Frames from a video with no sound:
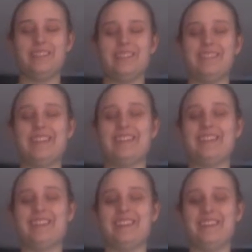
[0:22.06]

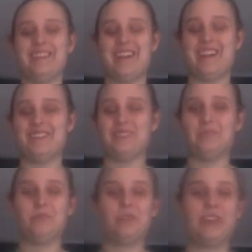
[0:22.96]
telling you how to
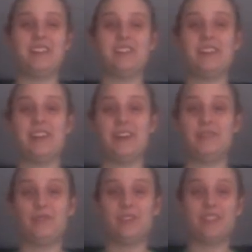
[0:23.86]
plant and care
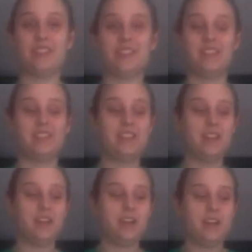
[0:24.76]
for a succulent.
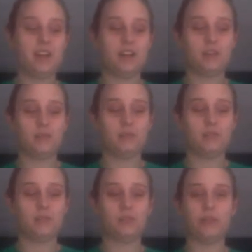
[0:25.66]

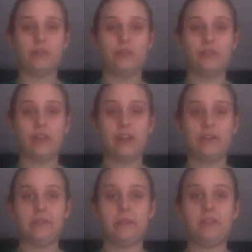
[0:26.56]
So we'll go over kind of
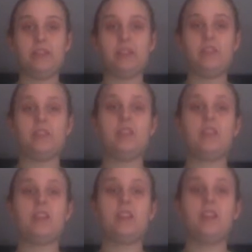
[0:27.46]
the materials
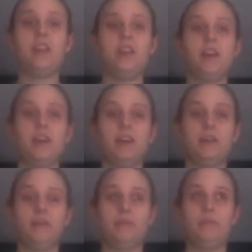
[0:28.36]
needed,
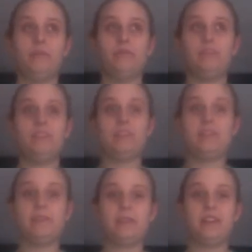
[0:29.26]

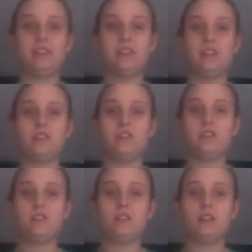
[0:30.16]
physically planting
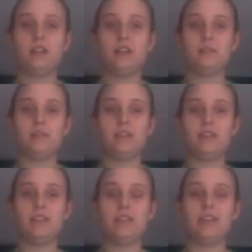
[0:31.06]
your
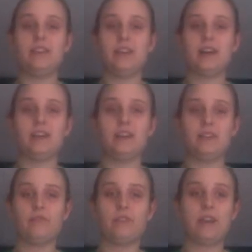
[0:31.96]
succulent, and then how to
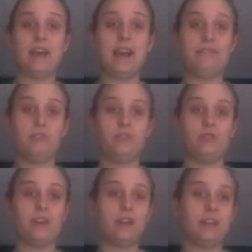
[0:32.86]
care for it after you've
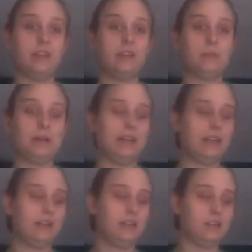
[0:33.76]
got it in your pot
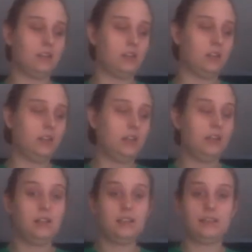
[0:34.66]
and it's all
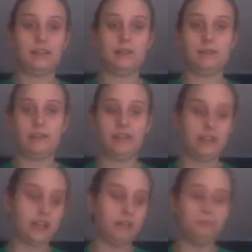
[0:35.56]
set up and ready to go.